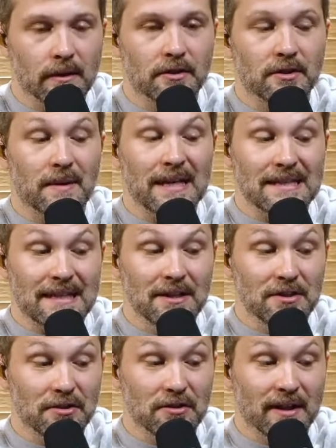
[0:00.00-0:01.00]
leadership
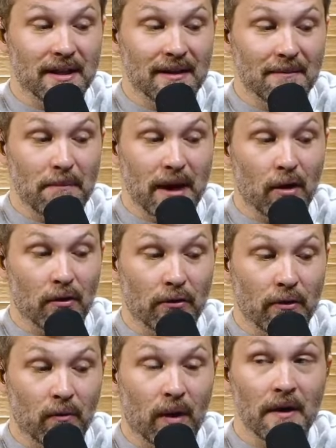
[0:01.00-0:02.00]
intentionally made our
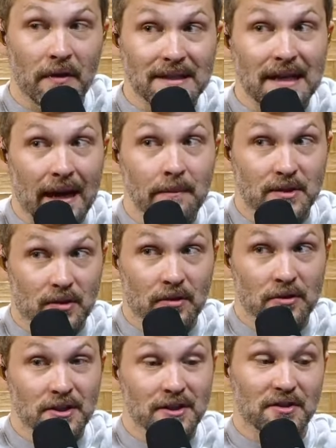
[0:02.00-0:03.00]
third why the time is
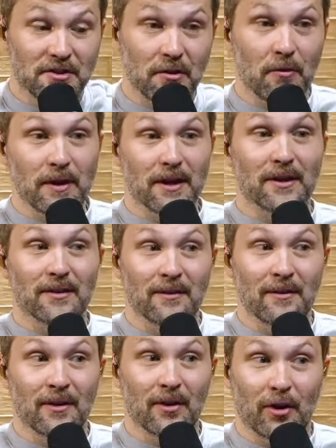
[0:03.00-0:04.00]
urgent yeah. so we could
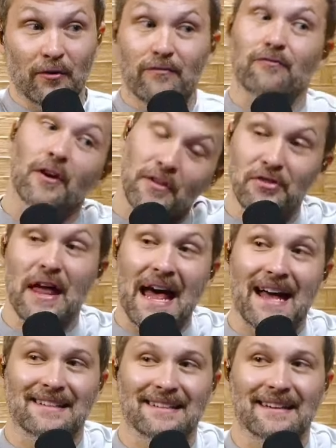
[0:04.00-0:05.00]
confront
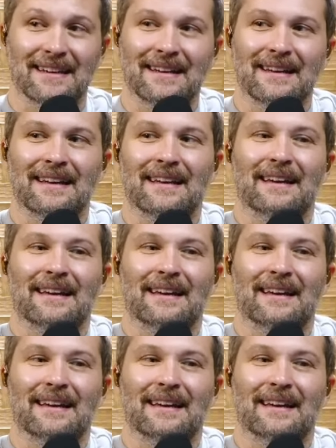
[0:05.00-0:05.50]
that. Okay.